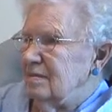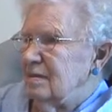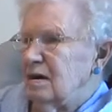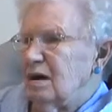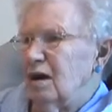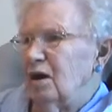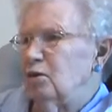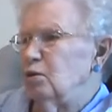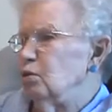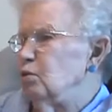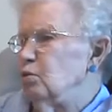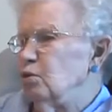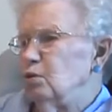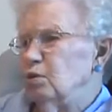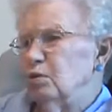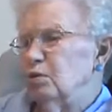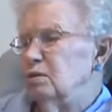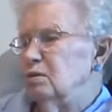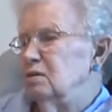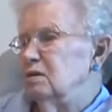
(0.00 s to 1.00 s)
I don't
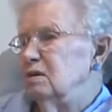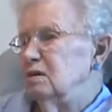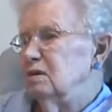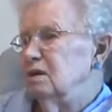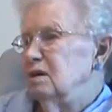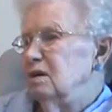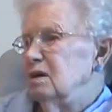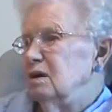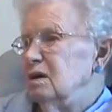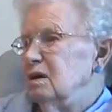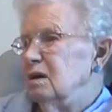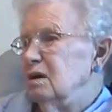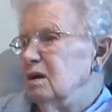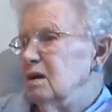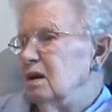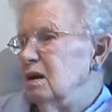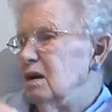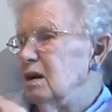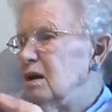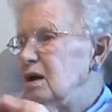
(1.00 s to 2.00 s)
know.
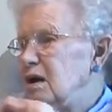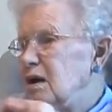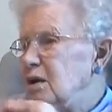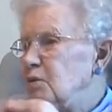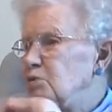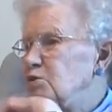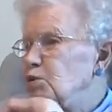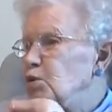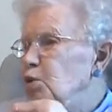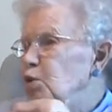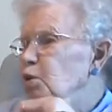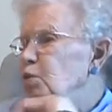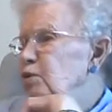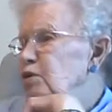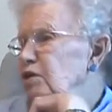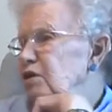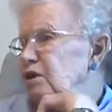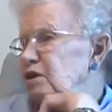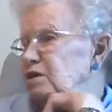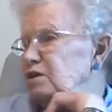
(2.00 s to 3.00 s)
I was home at
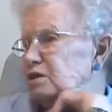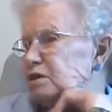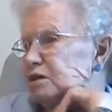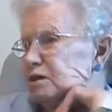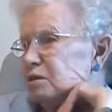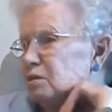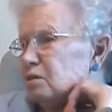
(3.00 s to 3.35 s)
that time.